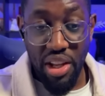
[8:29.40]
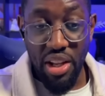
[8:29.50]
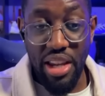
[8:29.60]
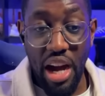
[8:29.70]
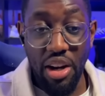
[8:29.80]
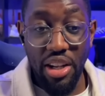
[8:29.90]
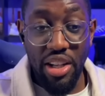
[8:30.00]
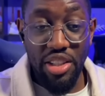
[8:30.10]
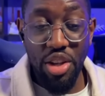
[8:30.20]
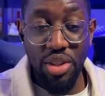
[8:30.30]
Now,
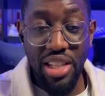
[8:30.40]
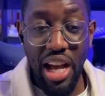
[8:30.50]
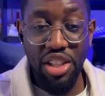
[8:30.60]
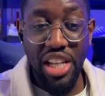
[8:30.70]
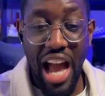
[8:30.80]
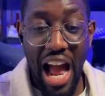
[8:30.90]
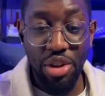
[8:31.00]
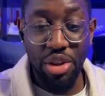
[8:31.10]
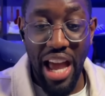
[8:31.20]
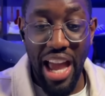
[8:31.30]
notice how she
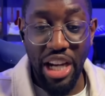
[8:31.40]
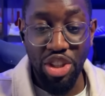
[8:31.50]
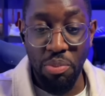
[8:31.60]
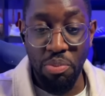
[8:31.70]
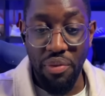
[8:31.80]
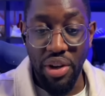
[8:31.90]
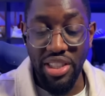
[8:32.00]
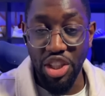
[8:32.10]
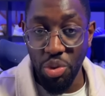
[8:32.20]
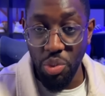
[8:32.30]
handled that extra brother
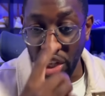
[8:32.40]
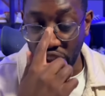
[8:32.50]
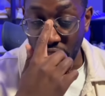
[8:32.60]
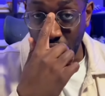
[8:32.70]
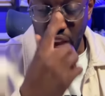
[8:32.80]
situation.